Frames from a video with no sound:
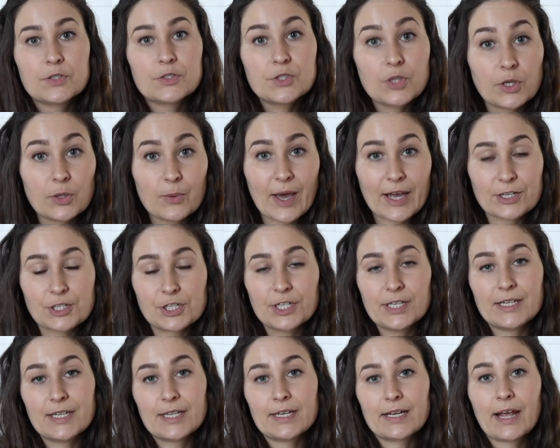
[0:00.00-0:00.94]
so you
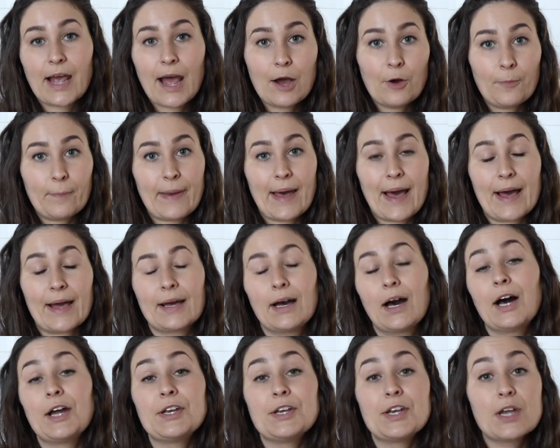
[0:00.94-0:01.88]
actually need to count back
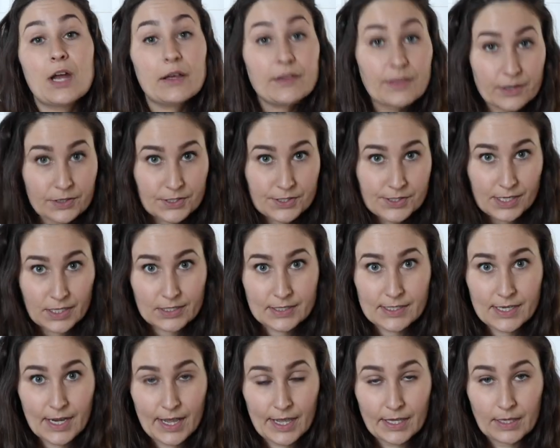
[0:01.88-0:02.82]
another six
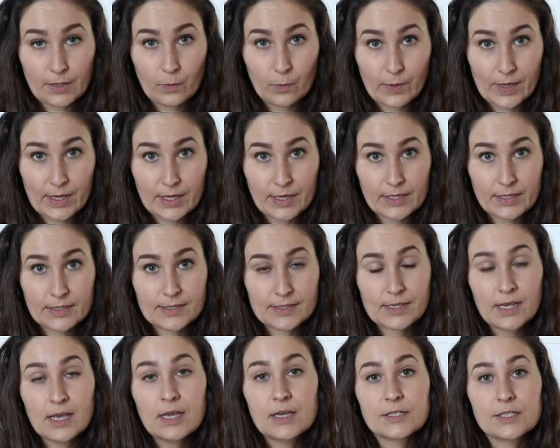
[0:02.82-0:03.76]
to eight weeks